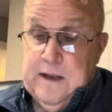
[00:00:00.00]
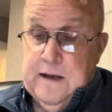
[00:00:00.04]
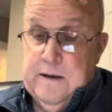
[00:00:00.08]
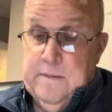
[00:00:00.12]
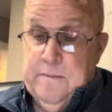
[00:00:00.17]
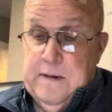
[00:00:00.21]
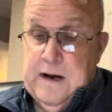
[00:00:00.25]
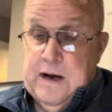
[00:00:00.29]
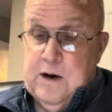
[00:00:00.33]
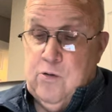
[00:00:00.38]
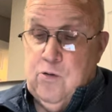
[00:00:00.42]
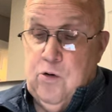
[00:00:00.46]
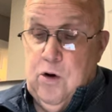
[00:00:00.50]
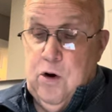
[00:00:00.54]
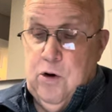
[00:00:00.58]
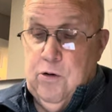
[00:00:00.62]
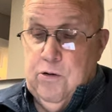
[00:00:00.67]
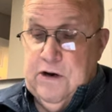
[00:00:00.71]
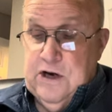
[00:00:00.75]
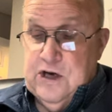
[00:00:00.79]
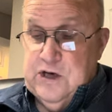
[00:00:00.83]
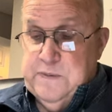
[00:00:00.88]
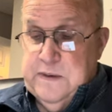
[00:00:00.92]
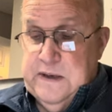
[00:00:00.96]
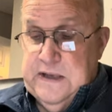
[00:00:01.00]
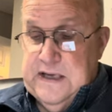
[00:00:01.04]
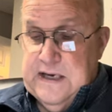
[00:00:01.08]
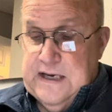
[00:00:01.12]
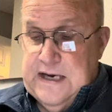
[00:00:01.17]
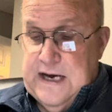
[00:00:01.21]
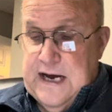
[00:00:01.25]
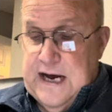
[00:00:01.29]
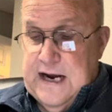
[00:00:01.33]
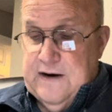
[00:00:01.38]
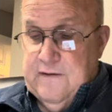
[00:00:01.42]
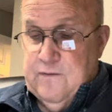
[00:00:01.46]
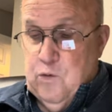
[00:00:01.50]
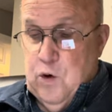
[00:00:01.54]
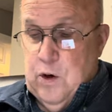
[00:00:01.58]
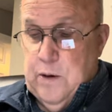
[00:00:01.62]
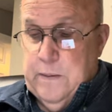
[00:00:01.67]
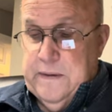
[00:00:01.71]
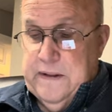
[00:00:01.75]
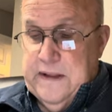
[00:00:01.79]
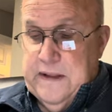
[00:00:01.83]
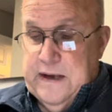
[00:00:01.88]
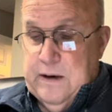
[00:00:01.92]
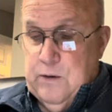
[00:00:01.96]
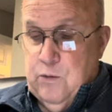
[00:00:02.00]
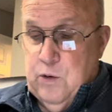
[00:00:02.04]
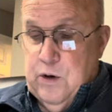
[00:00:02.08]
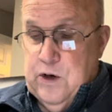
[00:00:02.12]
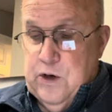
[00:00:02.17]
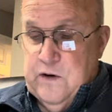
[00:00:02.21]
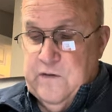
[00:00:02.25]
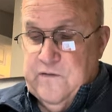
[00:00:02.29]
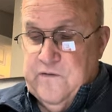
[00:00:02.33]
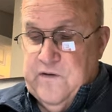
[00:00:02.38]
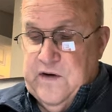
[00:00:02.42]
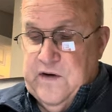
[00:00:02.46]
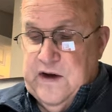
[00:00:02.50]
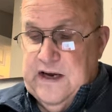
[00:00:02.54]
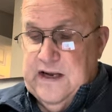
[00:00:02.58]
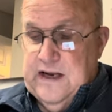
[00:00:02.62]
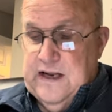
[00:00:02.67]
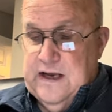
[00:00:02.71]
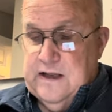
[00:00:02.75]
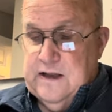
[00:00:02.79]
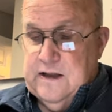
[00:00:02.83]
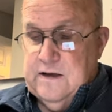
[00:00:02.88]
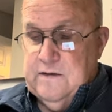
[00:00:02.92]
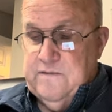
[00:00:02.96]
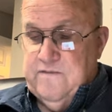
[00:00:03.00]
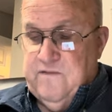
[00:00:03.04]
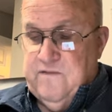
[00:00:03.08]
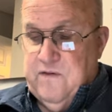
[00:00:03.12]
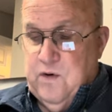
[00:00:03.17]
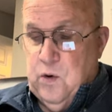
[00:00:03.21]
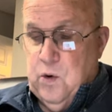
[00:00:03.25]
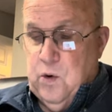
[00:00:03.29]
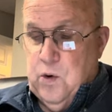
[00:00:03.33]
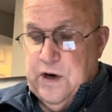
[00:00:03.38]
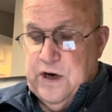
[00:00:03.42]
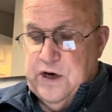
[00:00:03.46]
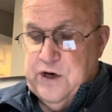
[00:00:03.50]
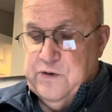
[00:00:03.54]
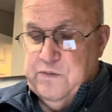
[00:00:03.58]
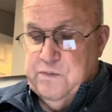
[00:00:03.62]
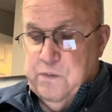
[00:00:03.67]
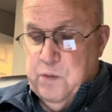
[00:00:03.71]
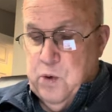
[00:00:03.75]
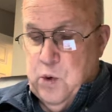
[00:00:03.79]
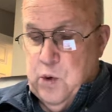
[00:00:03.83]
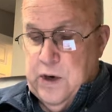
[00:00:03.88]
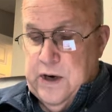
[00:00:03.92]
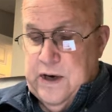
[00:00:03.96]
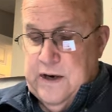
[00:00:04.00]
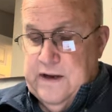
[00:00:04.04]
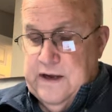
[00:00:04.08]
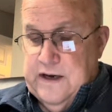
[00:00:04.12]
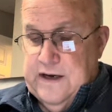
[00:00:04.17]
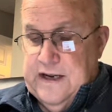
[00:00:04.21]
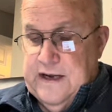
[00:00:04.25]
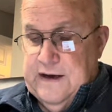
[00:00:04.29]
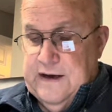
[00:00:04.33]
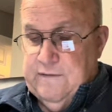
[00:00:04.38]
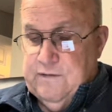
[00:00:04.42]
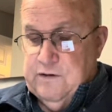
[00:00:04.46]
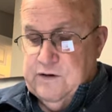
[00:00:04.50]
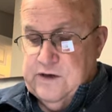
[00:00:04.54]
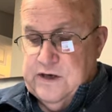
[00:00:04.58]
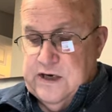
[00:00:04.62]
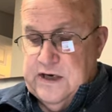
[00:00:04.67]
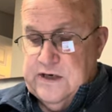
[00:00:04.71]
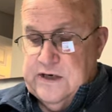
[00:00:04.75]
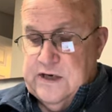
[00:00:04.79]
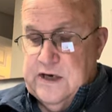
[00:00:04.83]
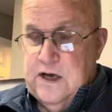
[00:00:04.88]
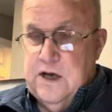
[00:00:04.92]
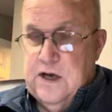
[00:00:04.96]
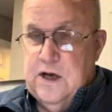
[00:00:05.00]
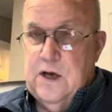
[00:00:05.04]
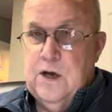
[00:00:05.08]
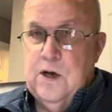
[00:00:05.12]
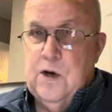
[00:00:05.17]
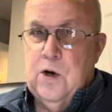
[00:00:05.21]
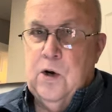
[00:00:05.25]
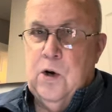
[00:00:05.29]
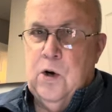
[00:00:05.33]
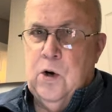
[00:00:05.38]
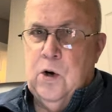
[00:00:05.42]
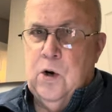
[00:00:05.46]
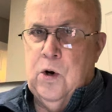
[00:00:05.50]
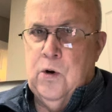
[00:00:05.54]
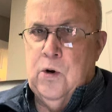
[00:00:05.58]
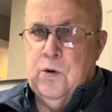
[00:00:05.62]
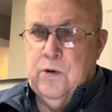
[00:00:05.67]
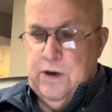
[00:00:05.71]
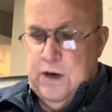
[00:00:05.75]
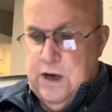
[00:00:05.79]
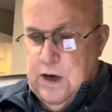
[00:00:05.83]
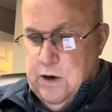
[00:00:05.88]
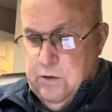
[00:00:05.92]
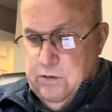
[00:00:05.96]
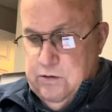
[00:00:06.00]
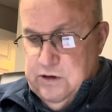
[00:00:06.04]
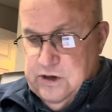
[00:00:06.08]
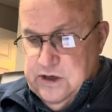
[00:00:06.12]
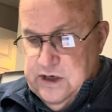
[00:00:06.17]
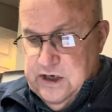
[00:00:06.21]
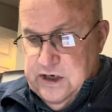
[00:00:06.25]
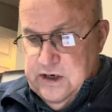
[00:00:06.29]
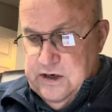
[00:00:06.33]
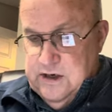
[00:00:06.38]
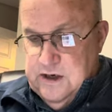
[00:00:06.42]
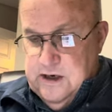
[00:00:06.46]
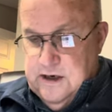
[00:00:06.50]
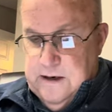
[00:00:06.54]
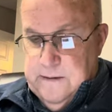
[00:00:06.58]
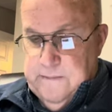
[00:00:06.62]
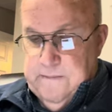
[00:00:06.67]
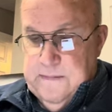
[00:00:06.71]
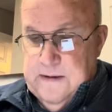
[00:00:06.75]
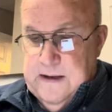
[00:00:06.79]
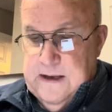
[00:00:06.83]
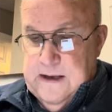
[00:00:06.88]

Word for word: My quote is, "Be the kind of woman that when your feet hit the floor each morning, the devil says, 'Oh no, she's up.'"